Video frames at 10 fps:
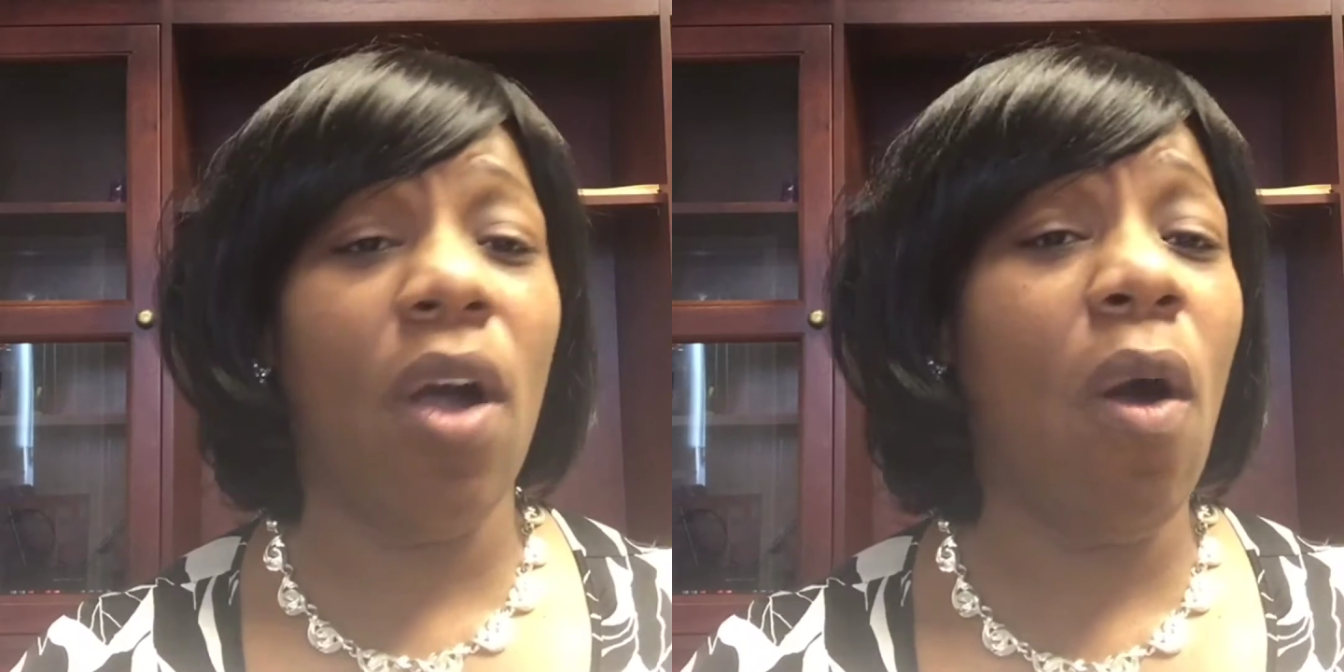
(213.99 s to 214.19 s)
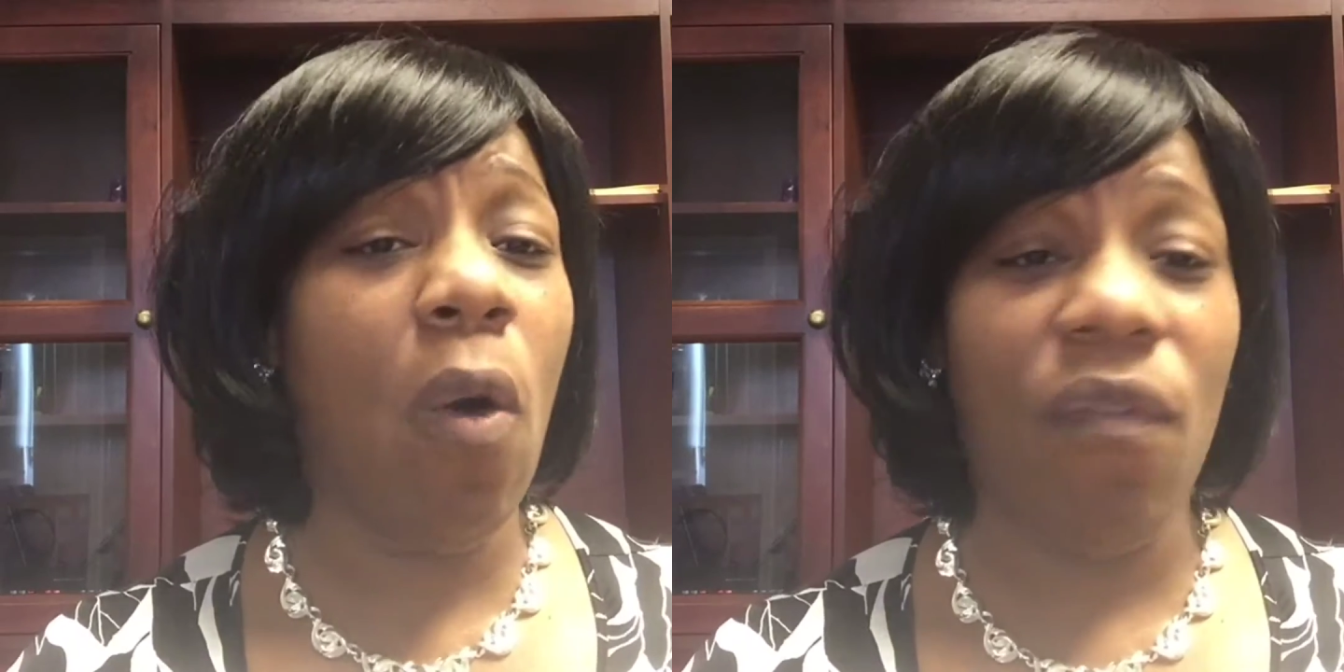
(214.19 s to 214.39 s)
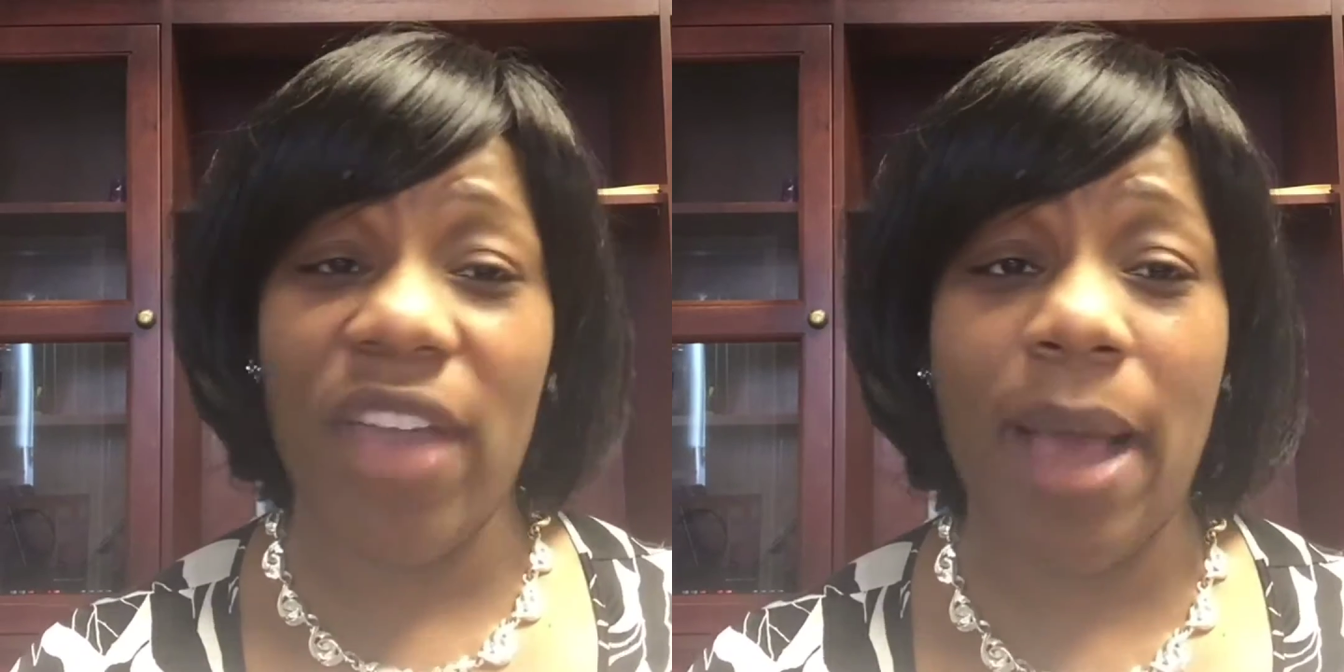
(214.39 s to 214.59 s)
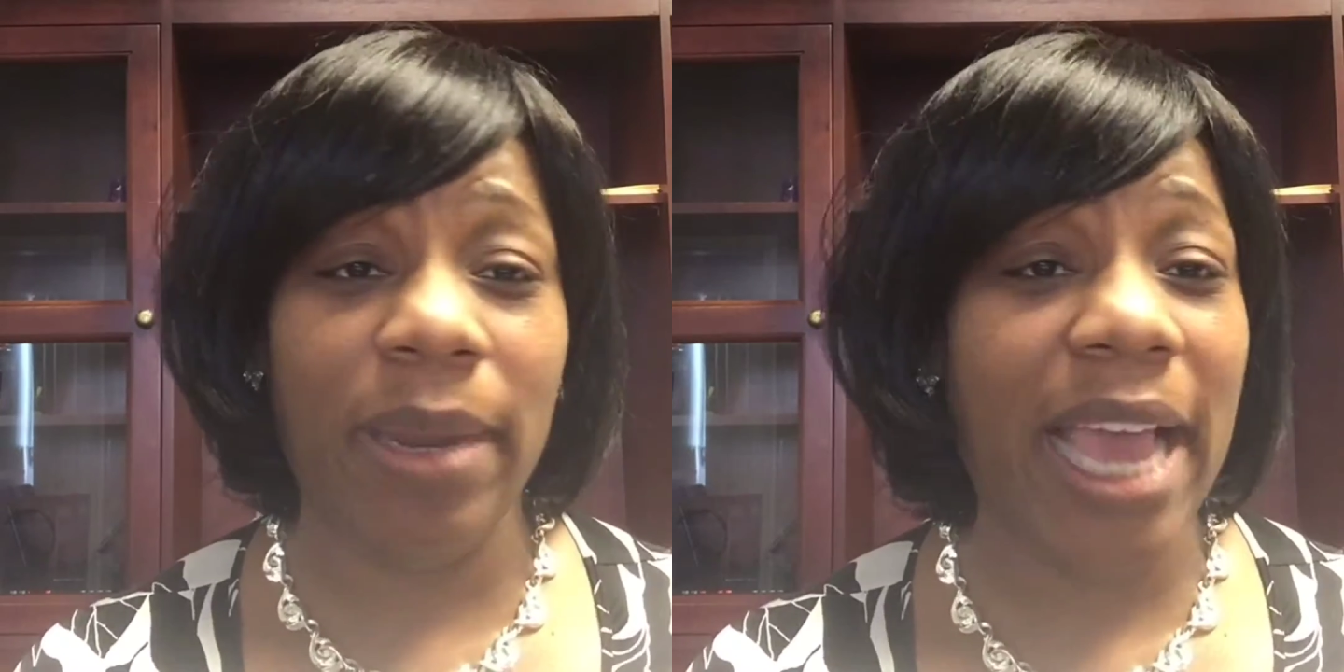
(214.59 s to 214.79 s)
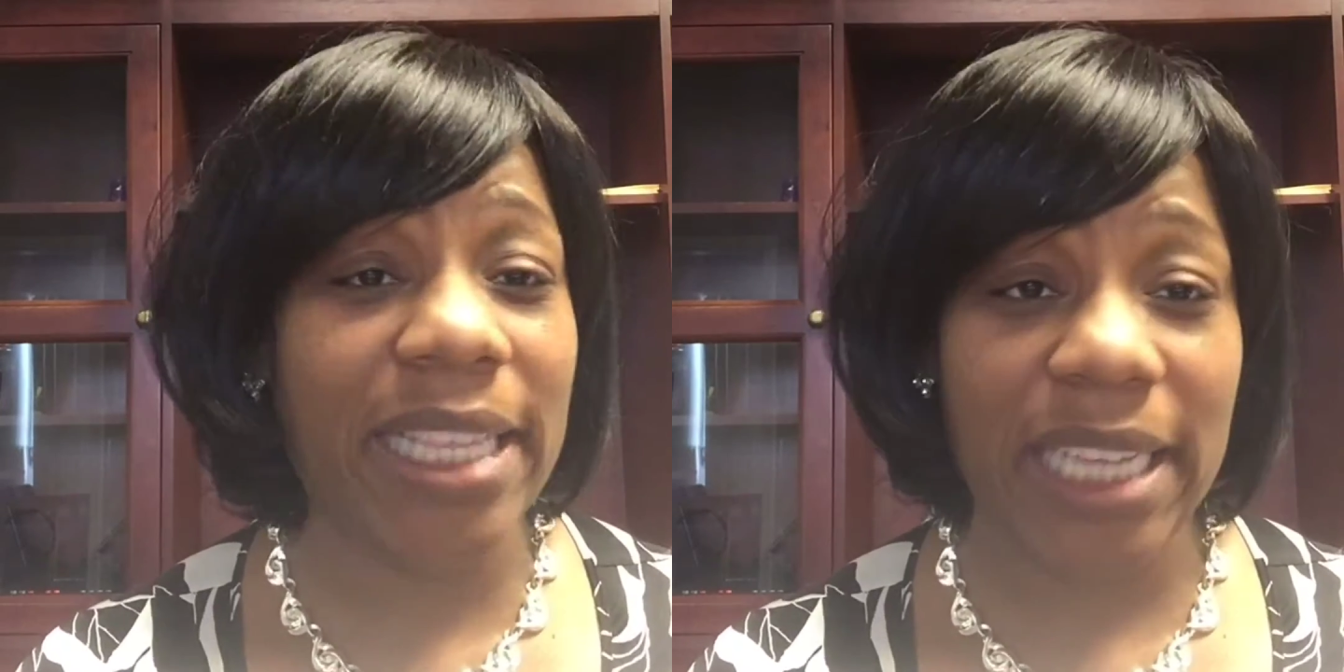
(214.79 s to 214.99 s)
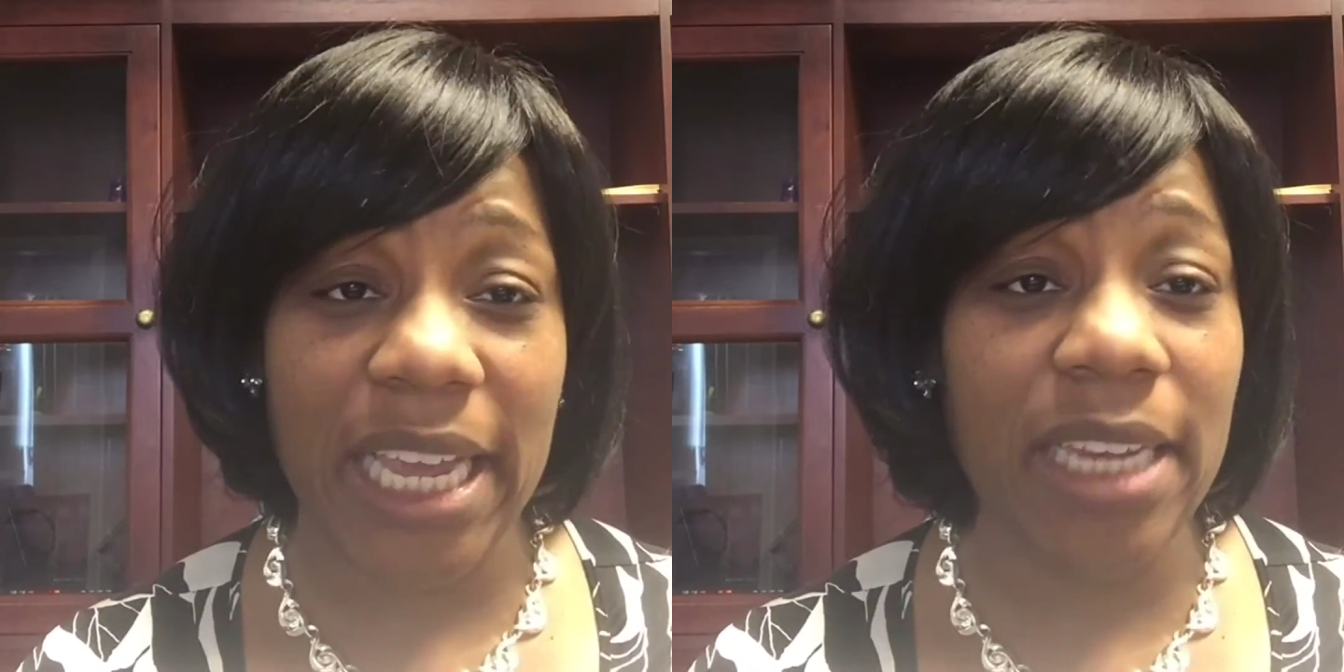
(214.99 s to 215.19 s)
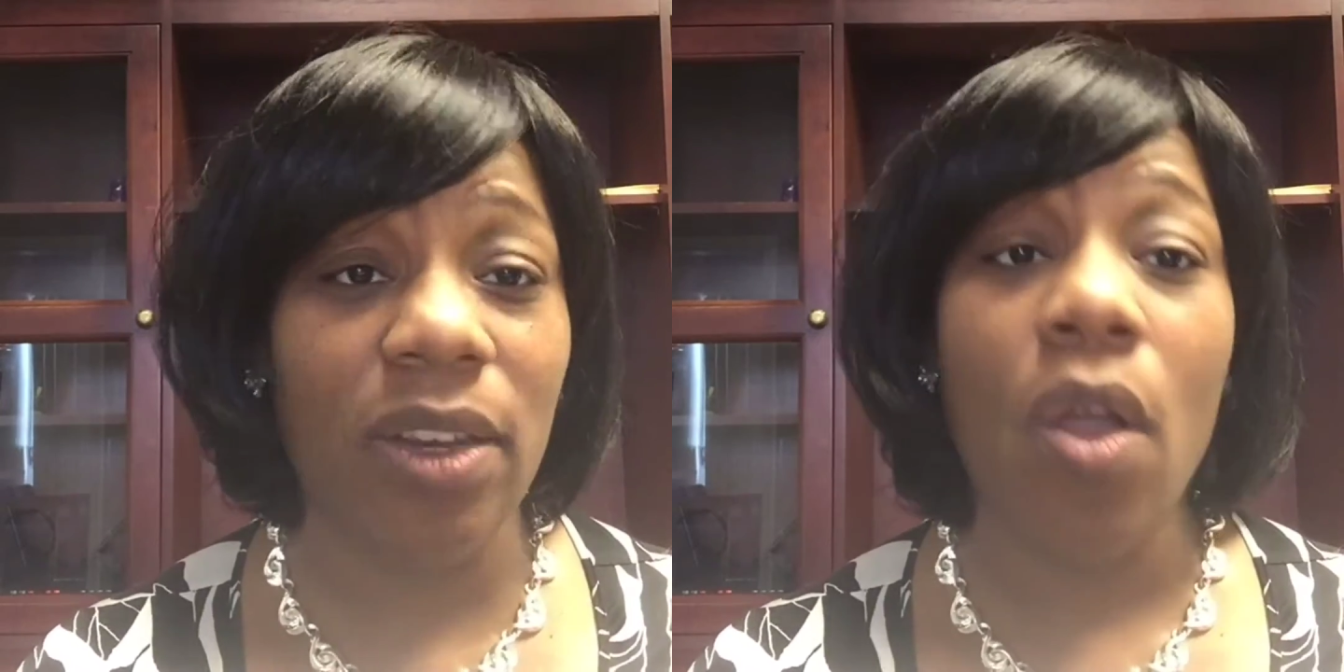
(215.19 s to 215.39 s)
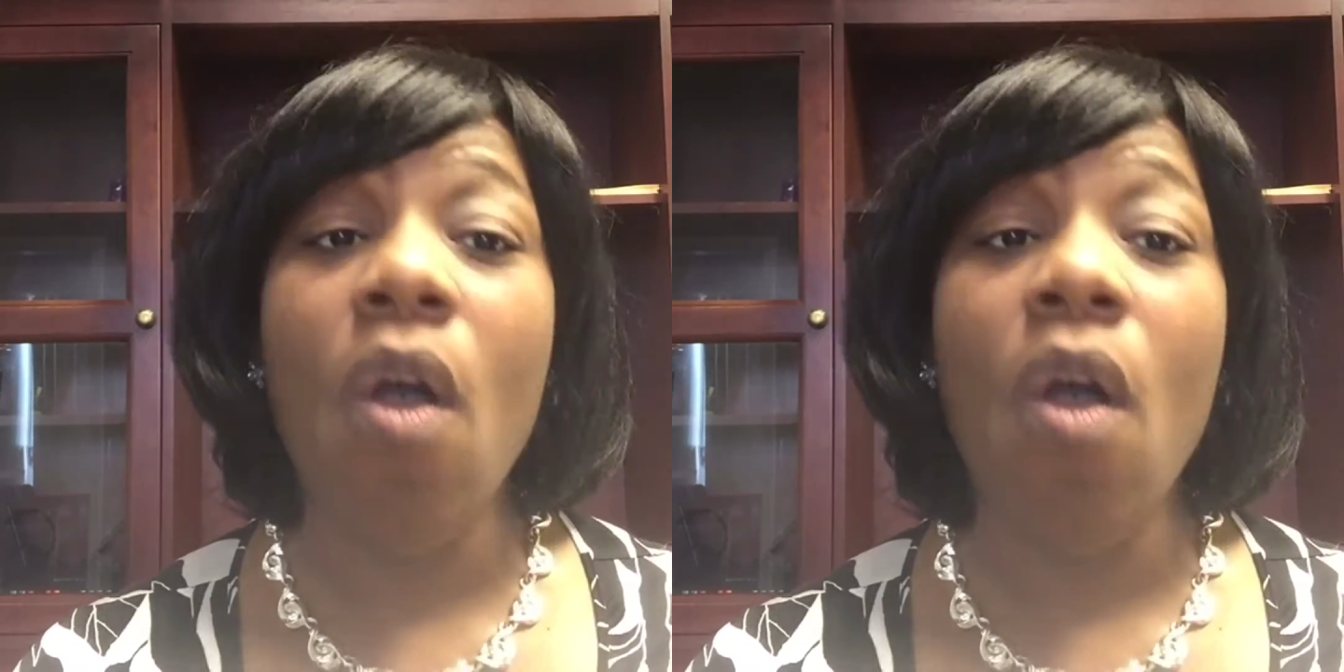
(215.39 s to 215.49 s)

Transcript: your whole family has eaten,